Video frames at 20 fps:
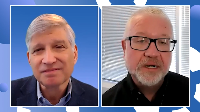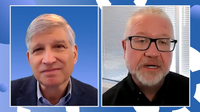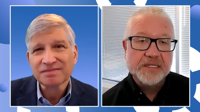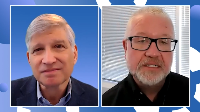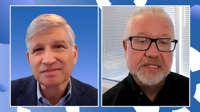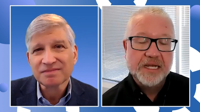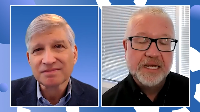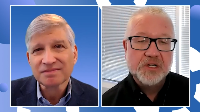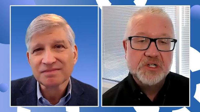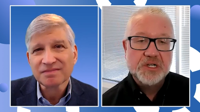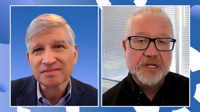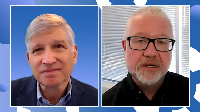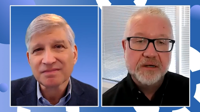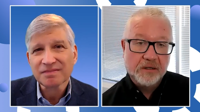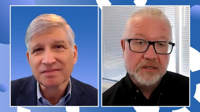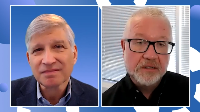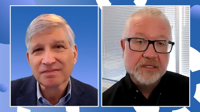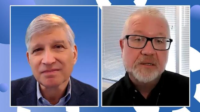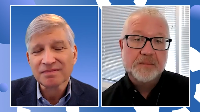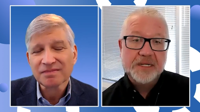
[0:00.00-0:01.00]

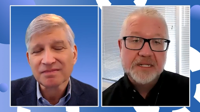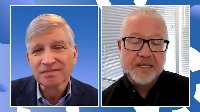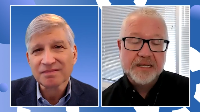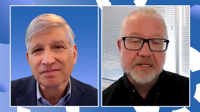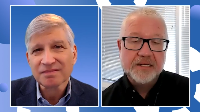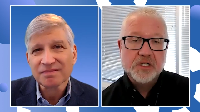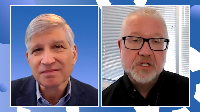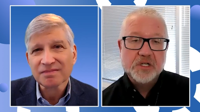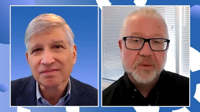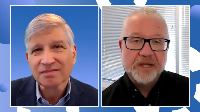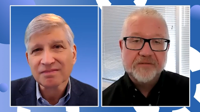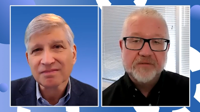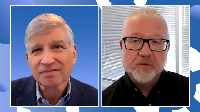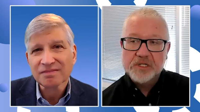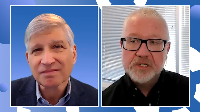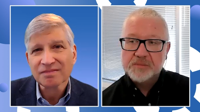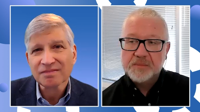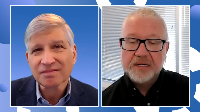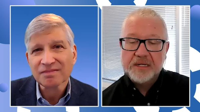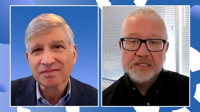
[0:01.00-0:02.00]
Speaker 1: organization ultimately, and so we have
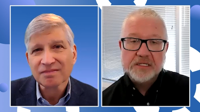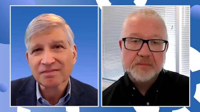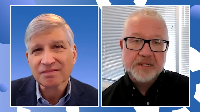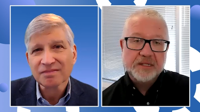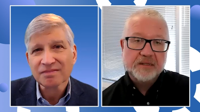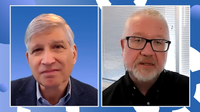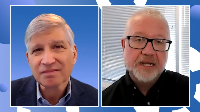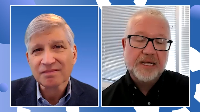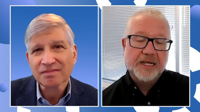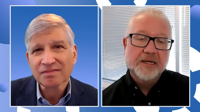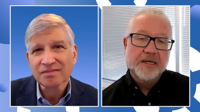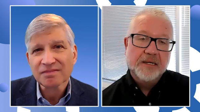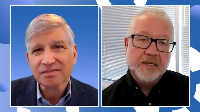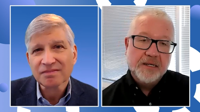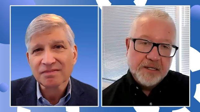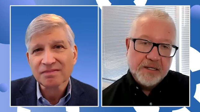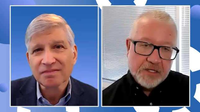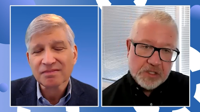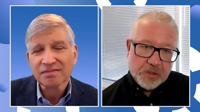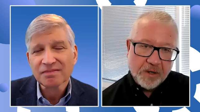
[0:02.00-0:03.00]
a responsibility
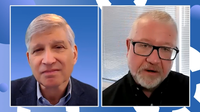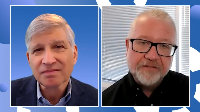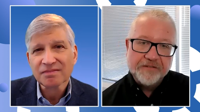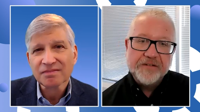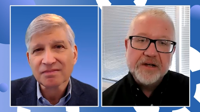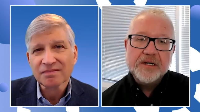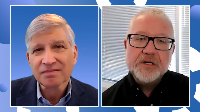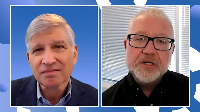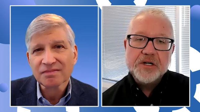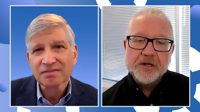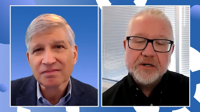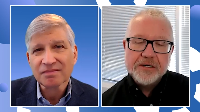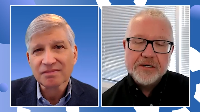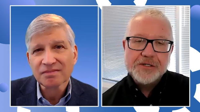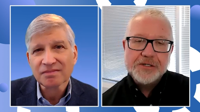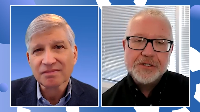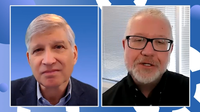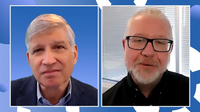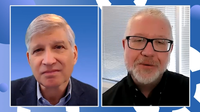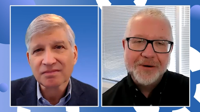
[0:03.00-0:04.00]
to our
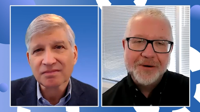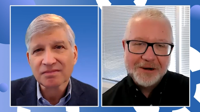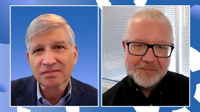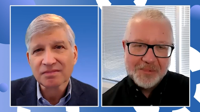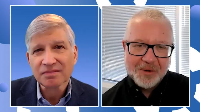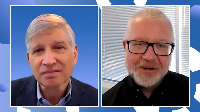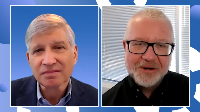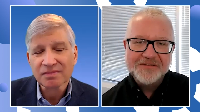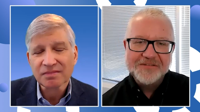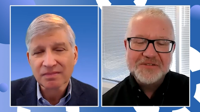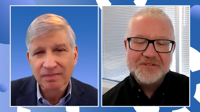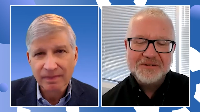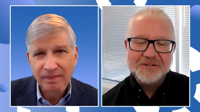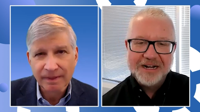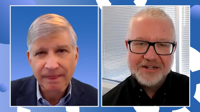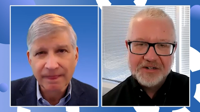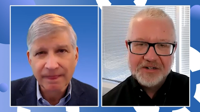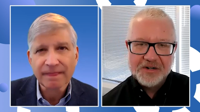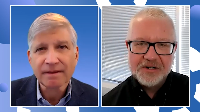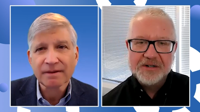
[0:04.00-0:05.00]
funders, to our board of
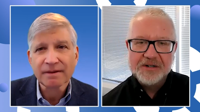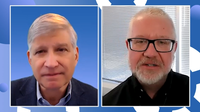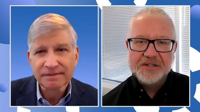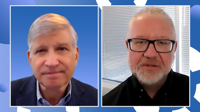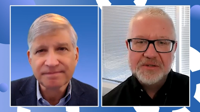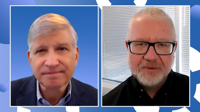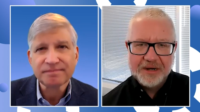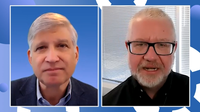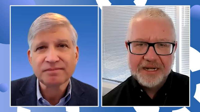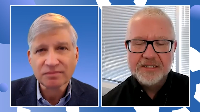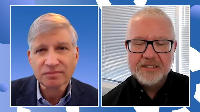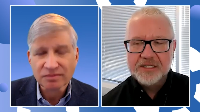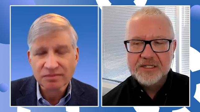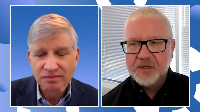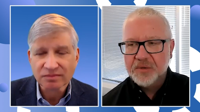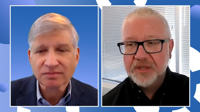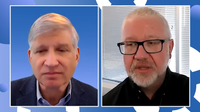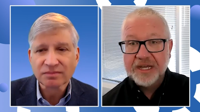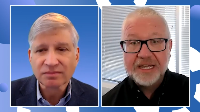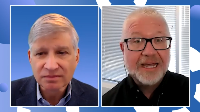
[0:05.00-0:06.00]
directors, right,
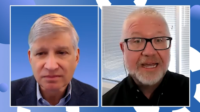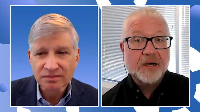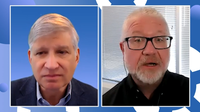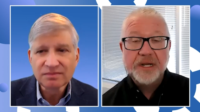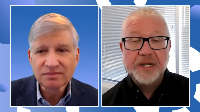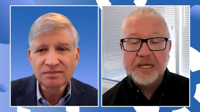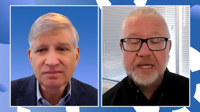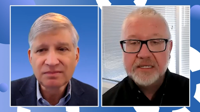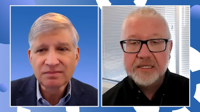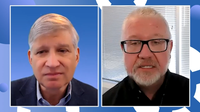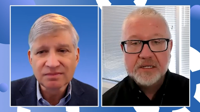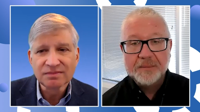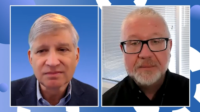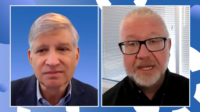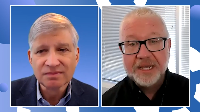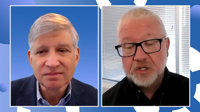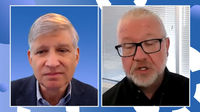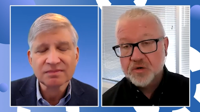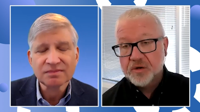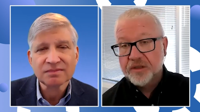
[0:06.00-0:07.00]
to the counties to
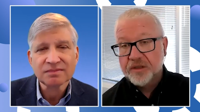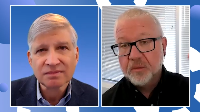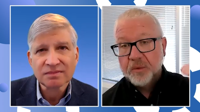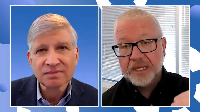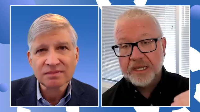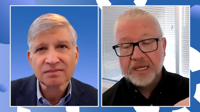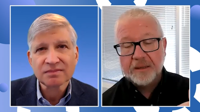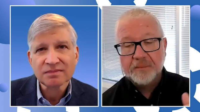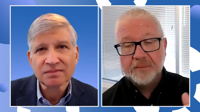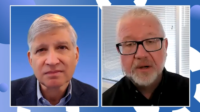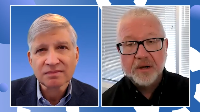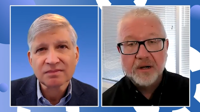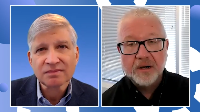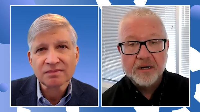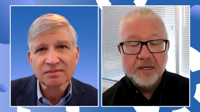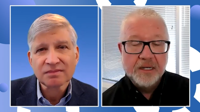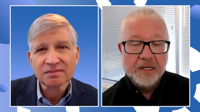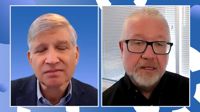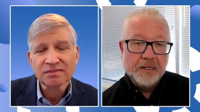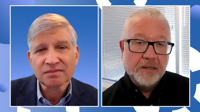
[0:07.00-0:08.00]
make sure that we keep
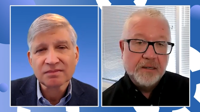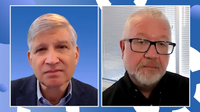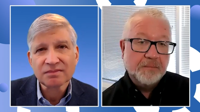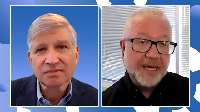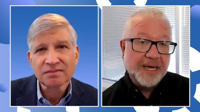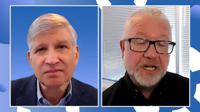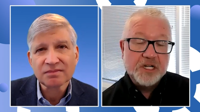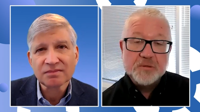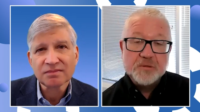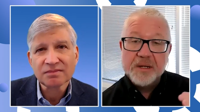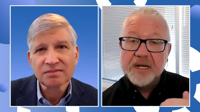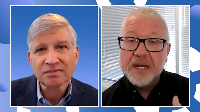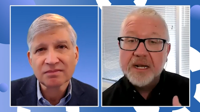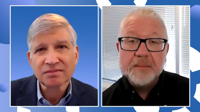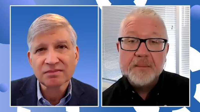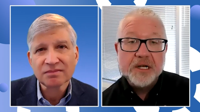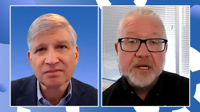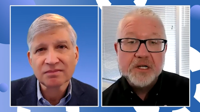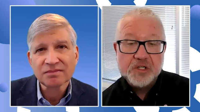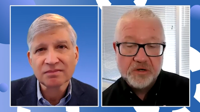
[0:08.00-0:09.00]
our management
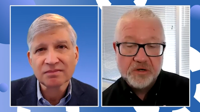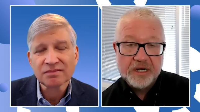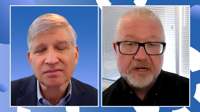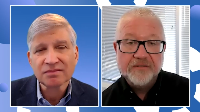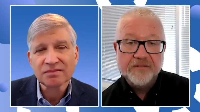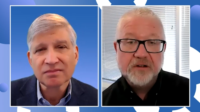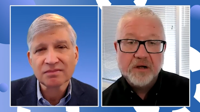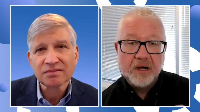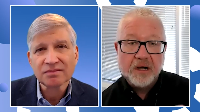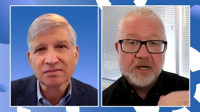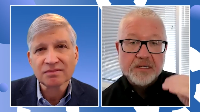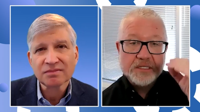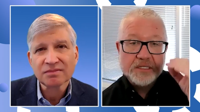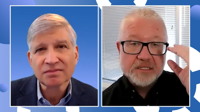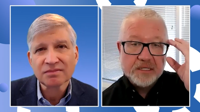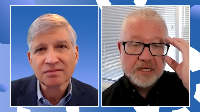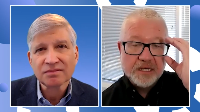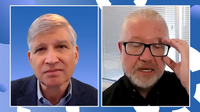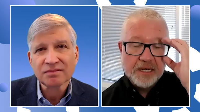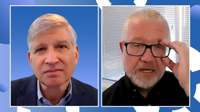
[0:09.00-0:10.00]
and administrative
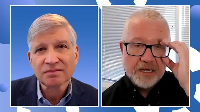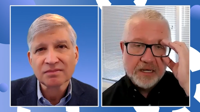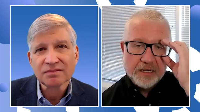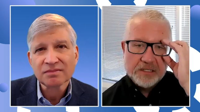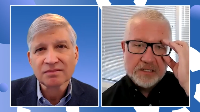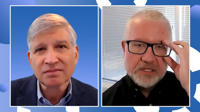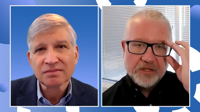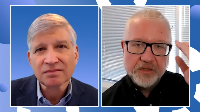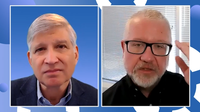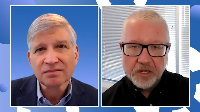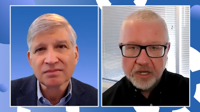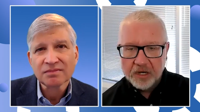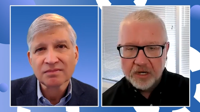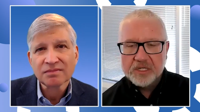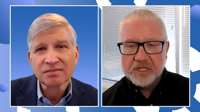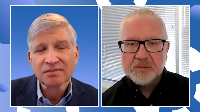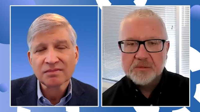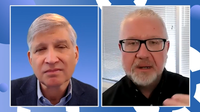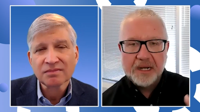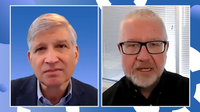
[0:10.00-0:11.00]
costs uh, to the
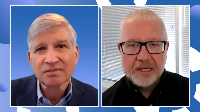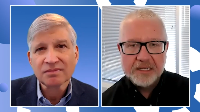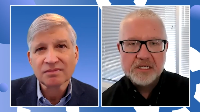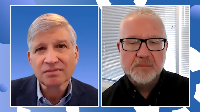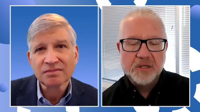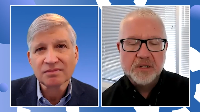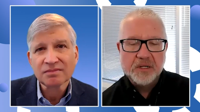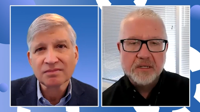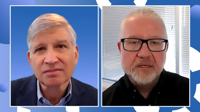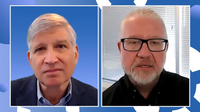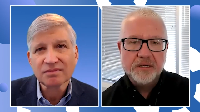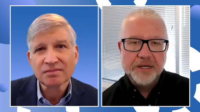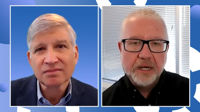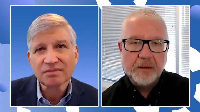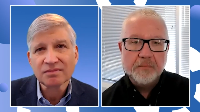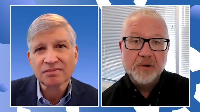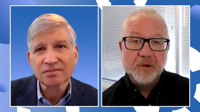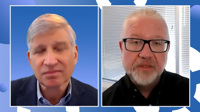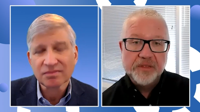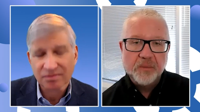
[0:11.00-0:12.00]
lowest possible
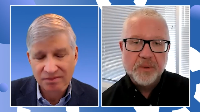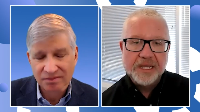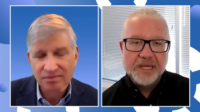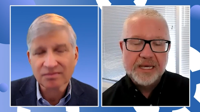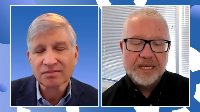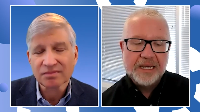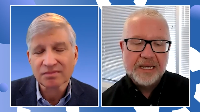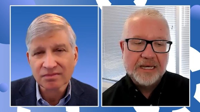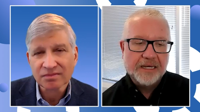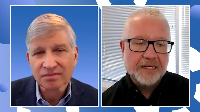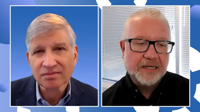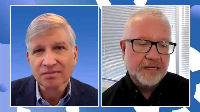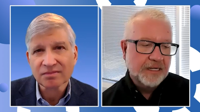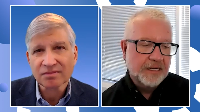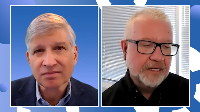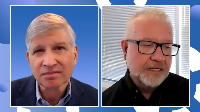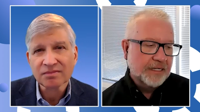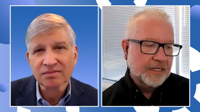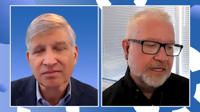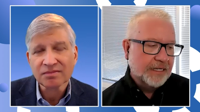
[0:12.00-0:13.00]
number that we can